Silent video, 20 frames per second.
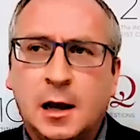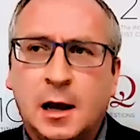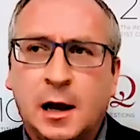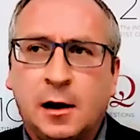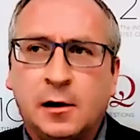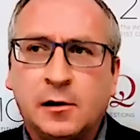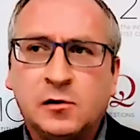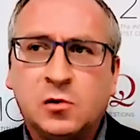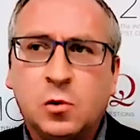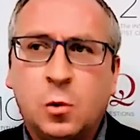
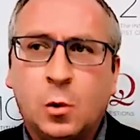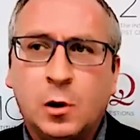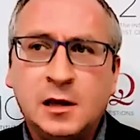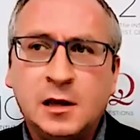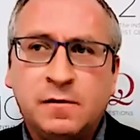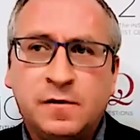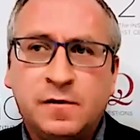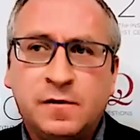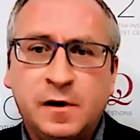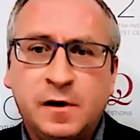Uh,
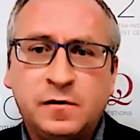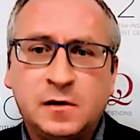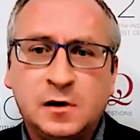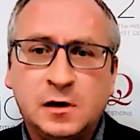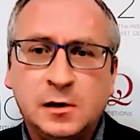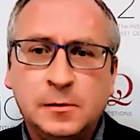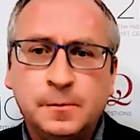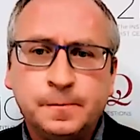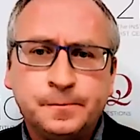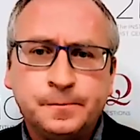
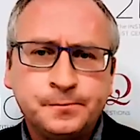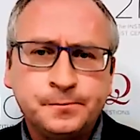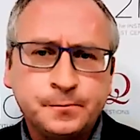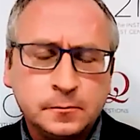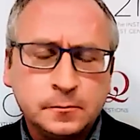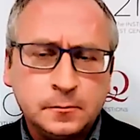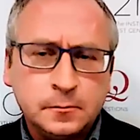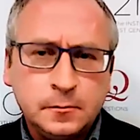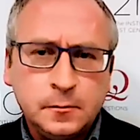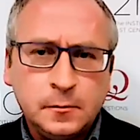2050,
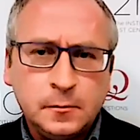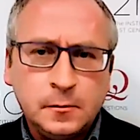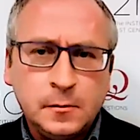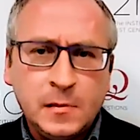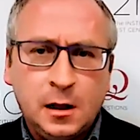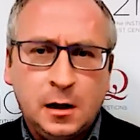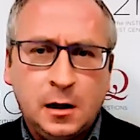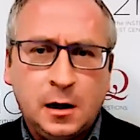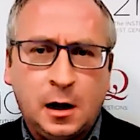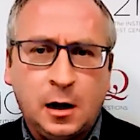
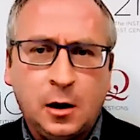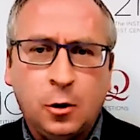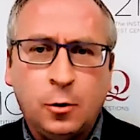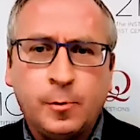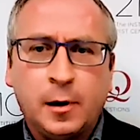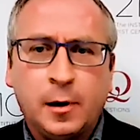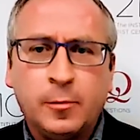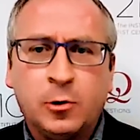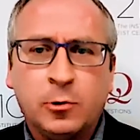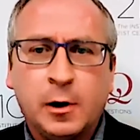I hope
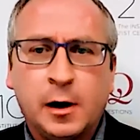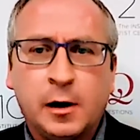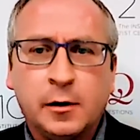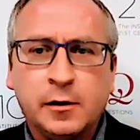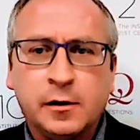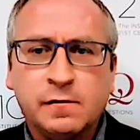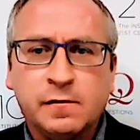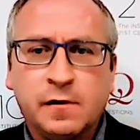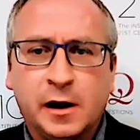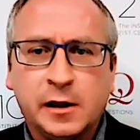I'm around
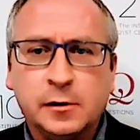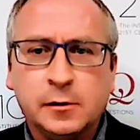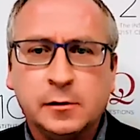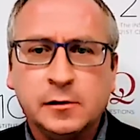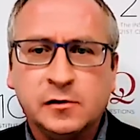and vital.